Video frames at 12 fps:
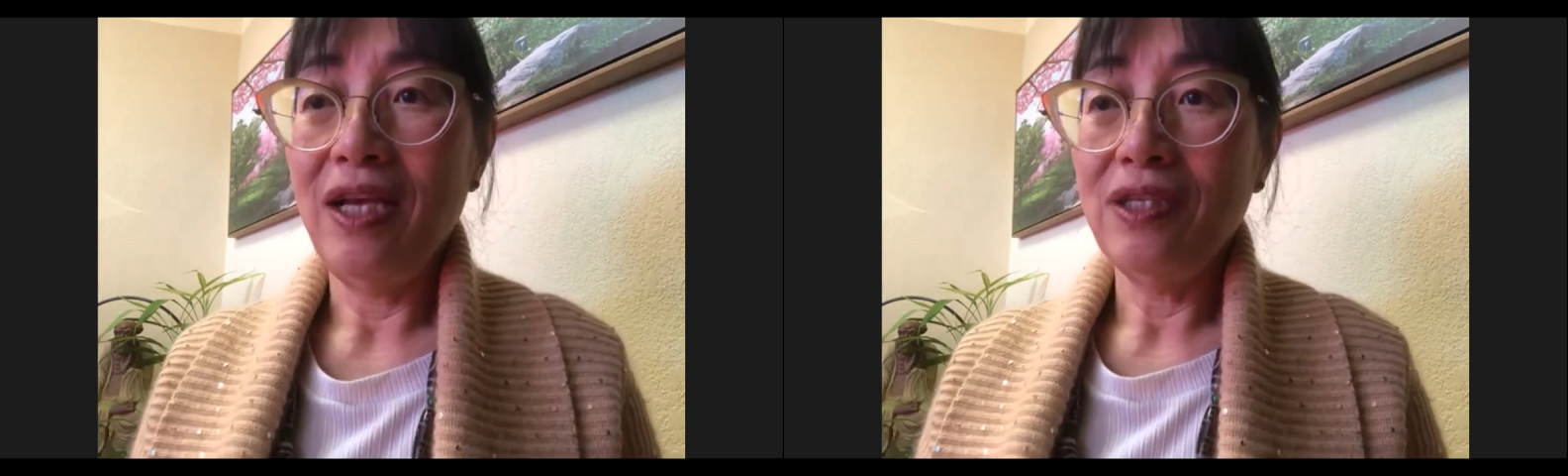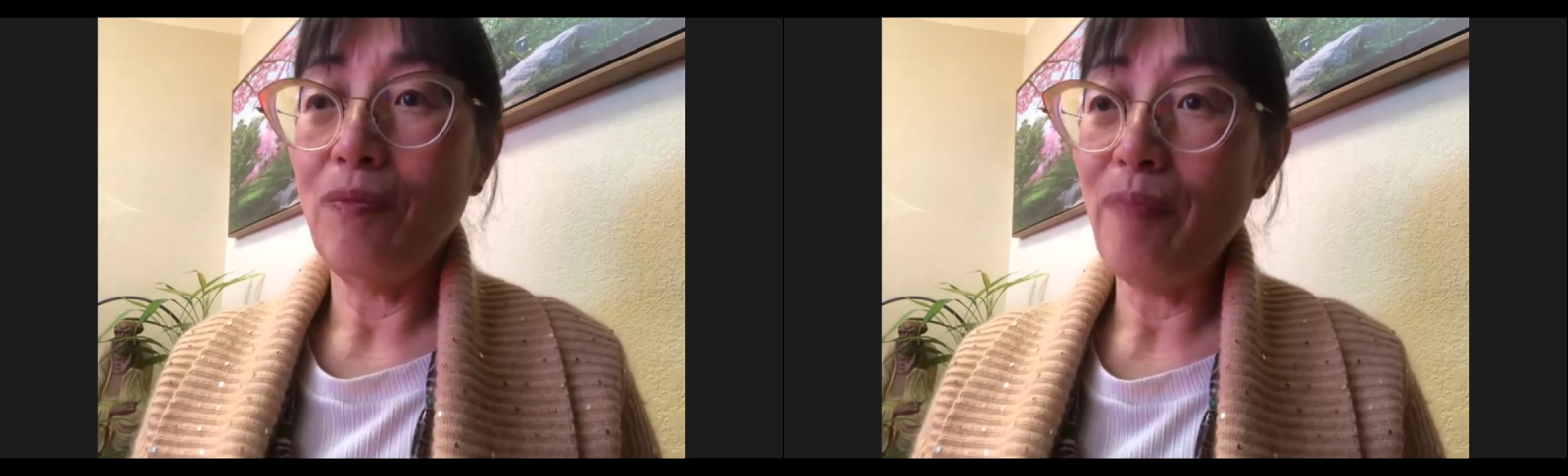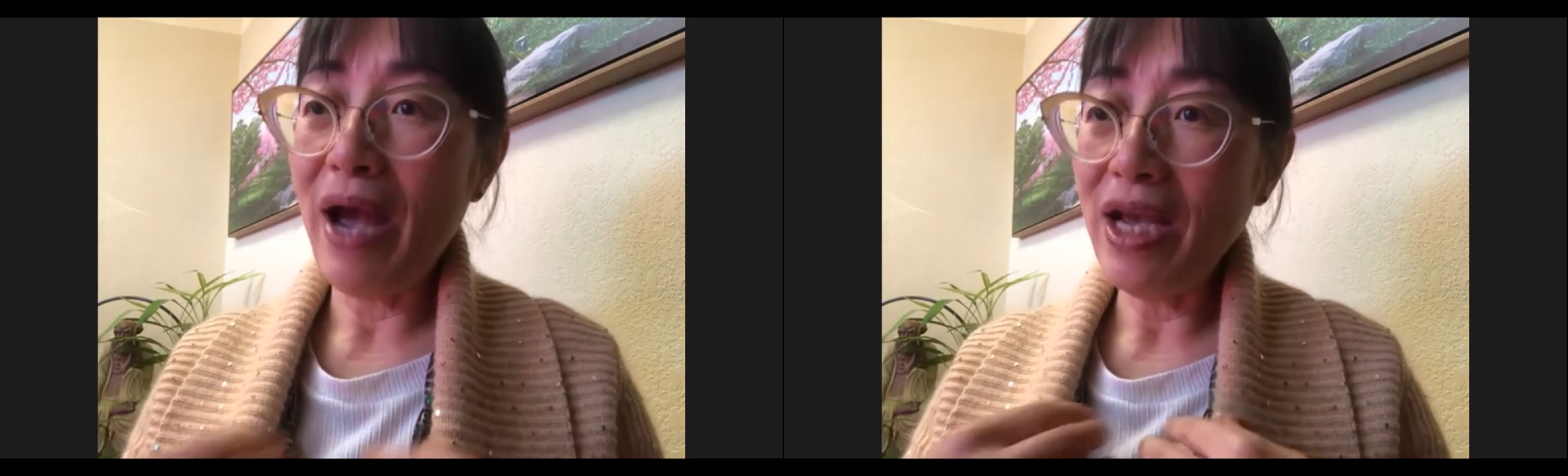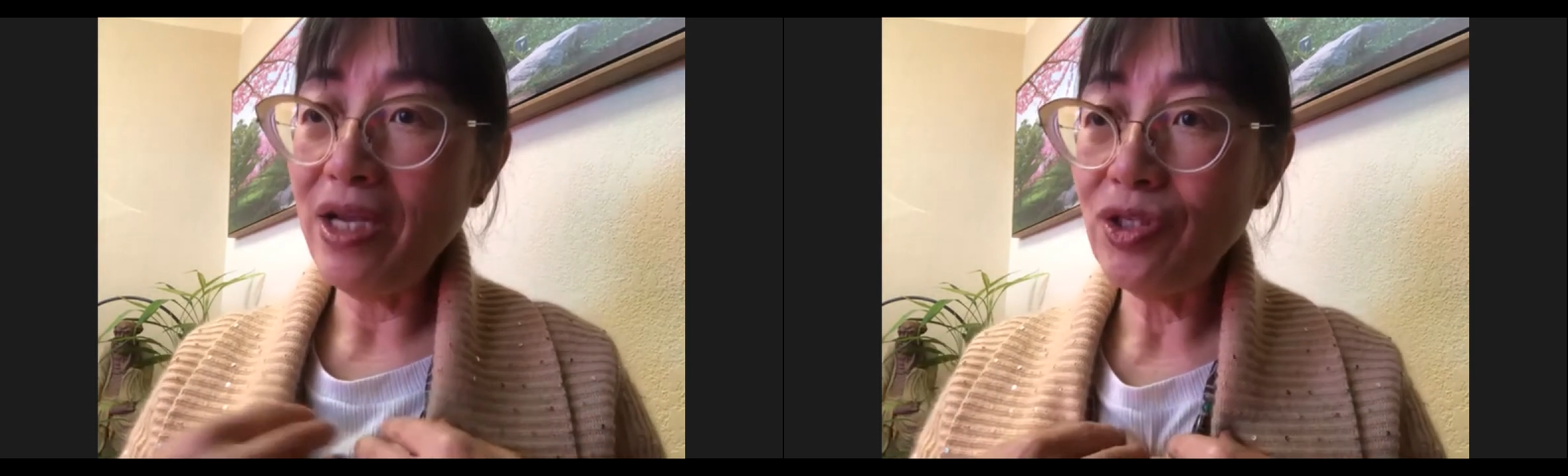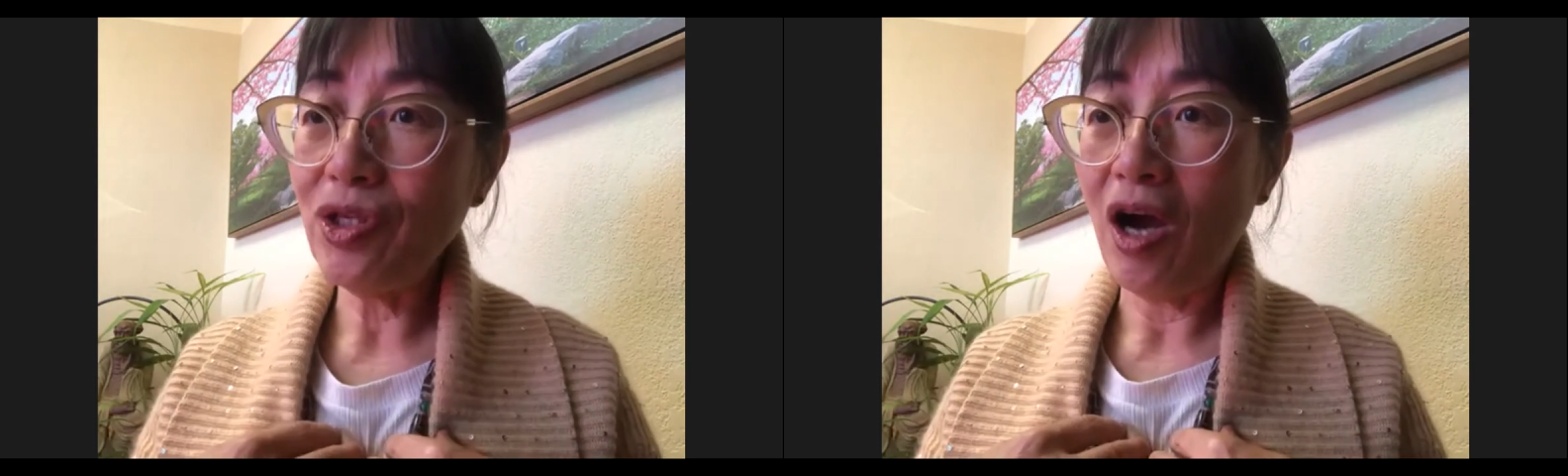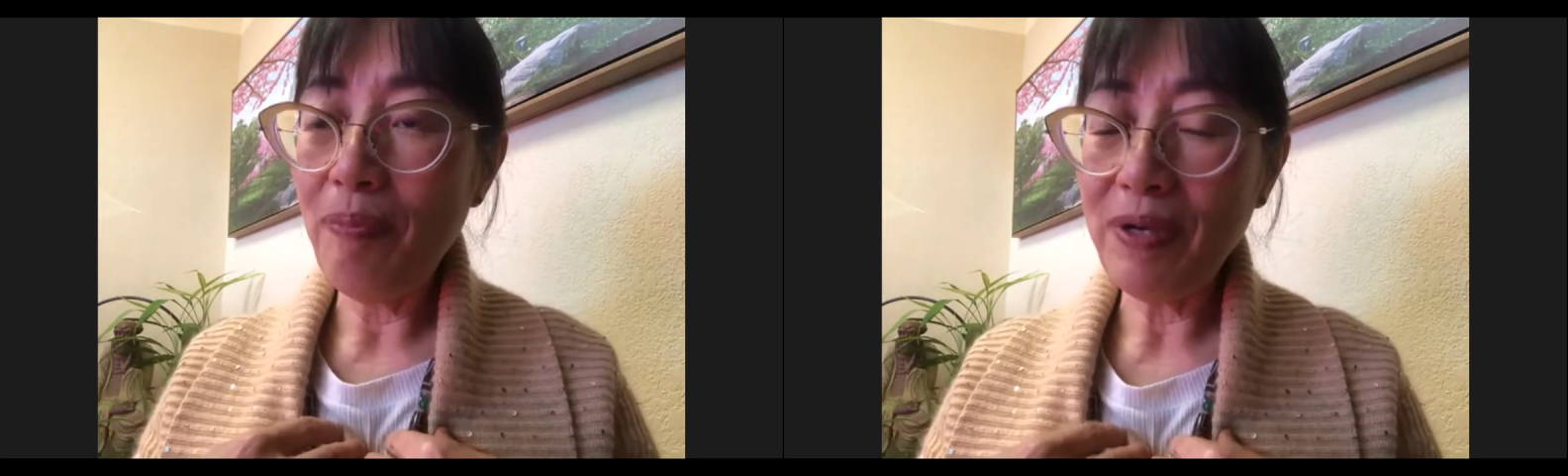So my
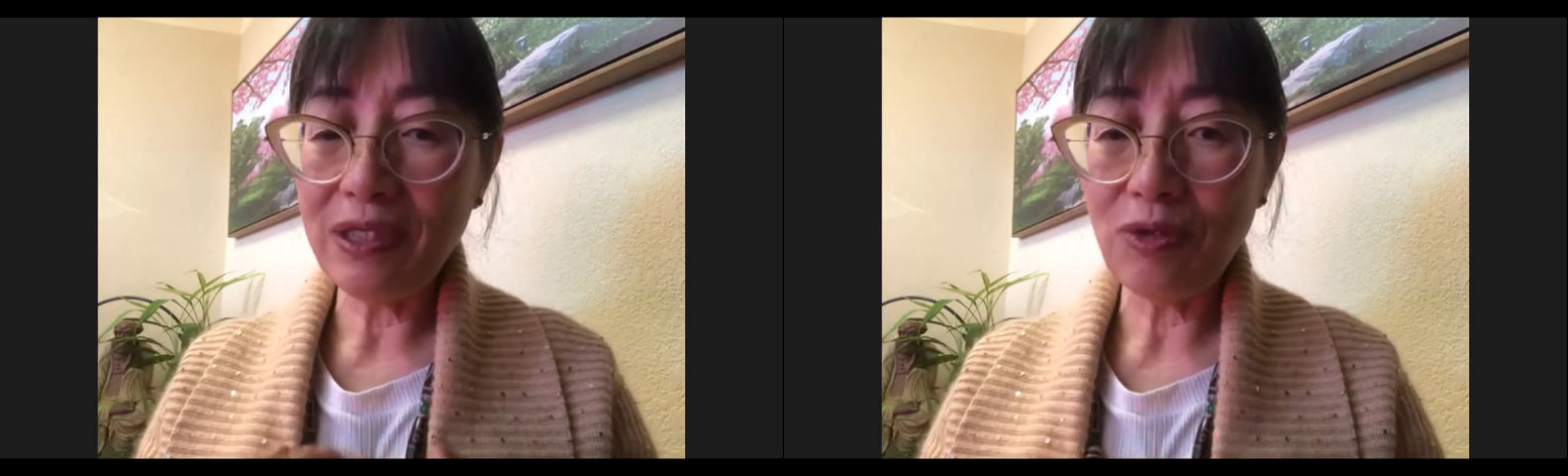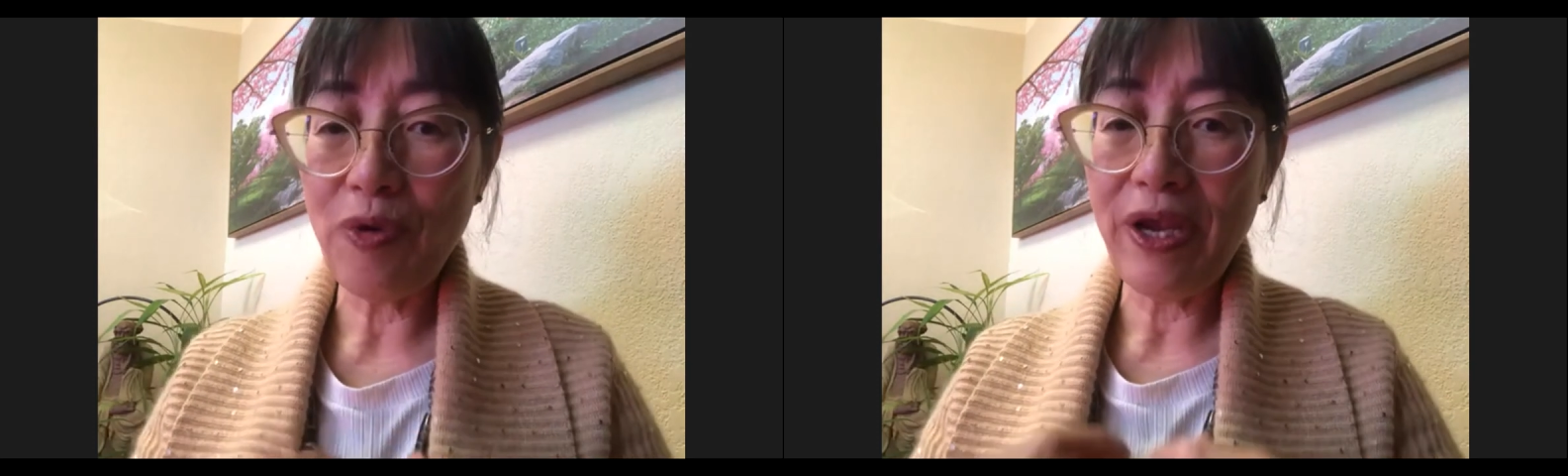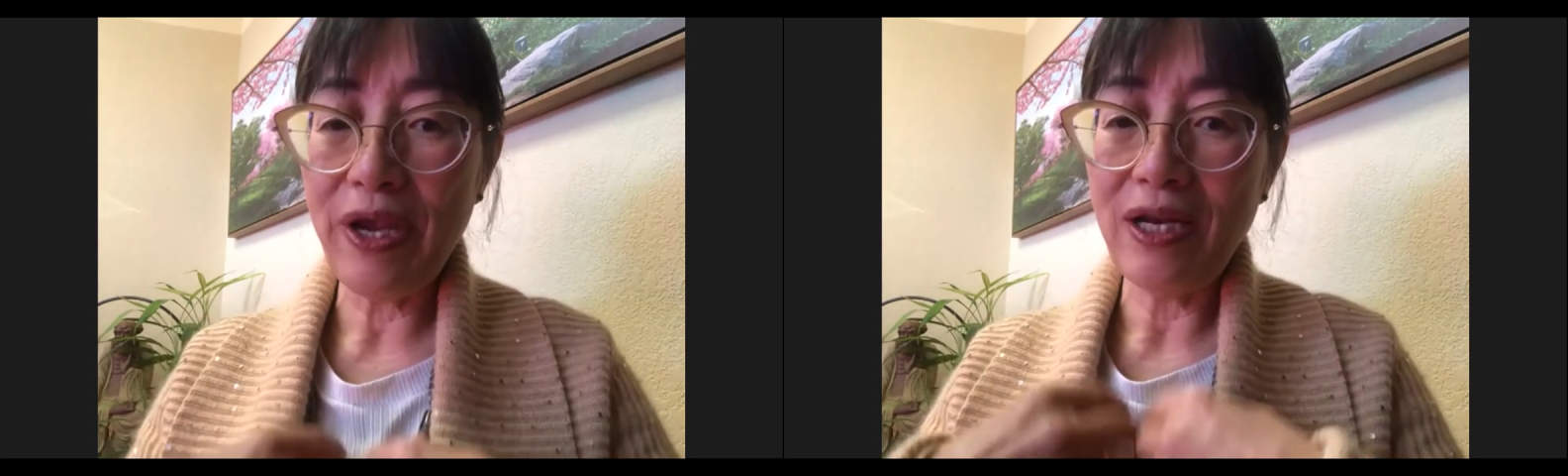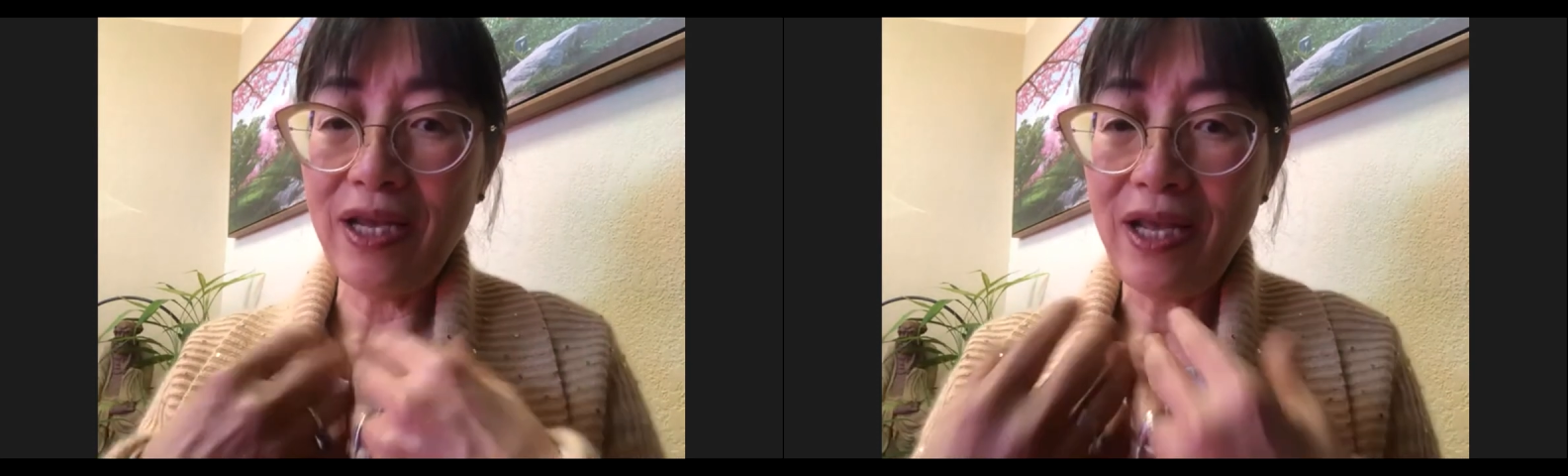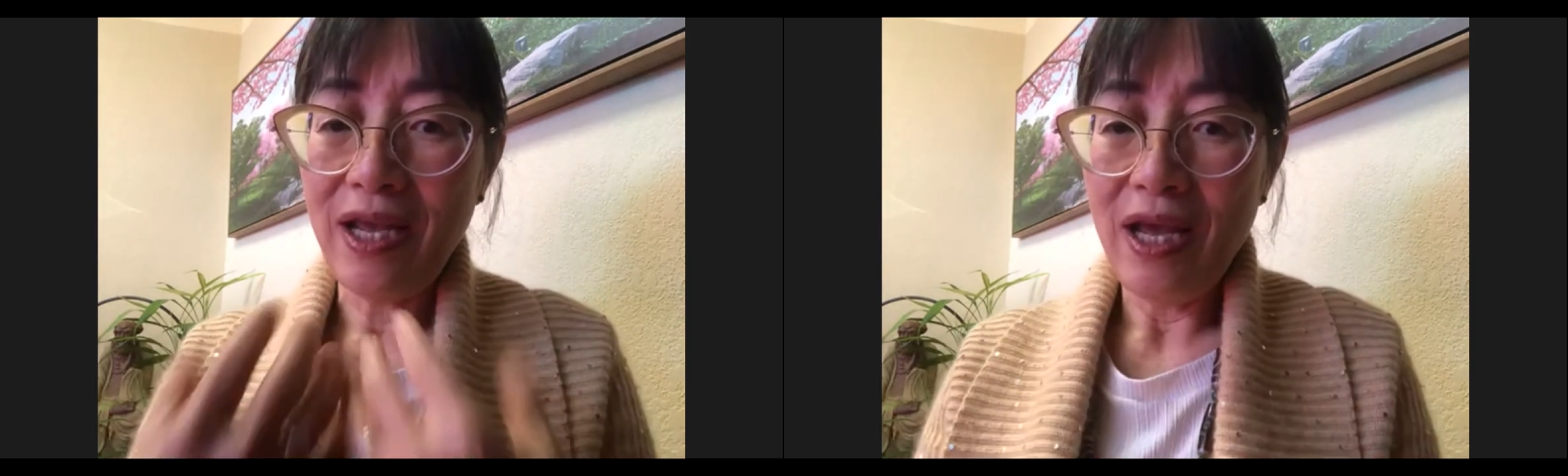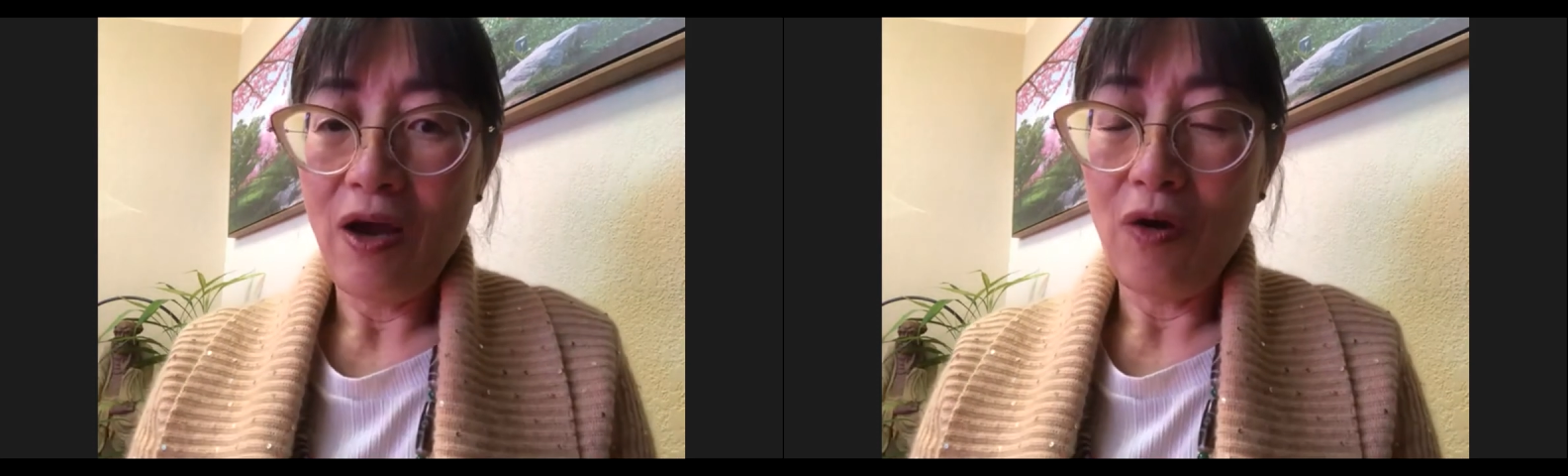job is really
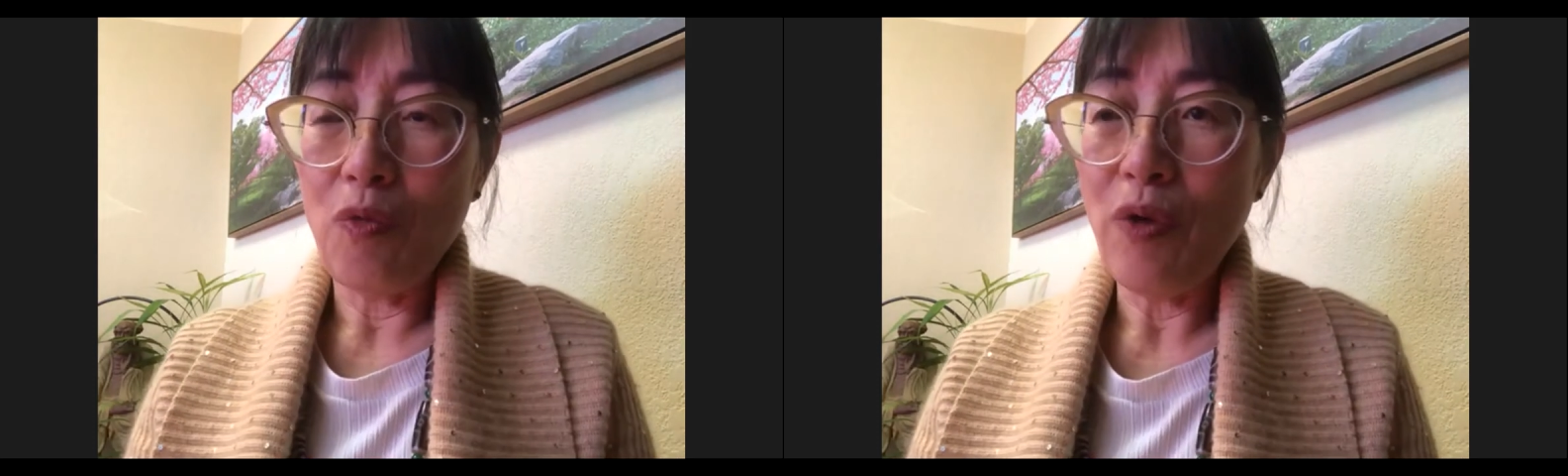uh,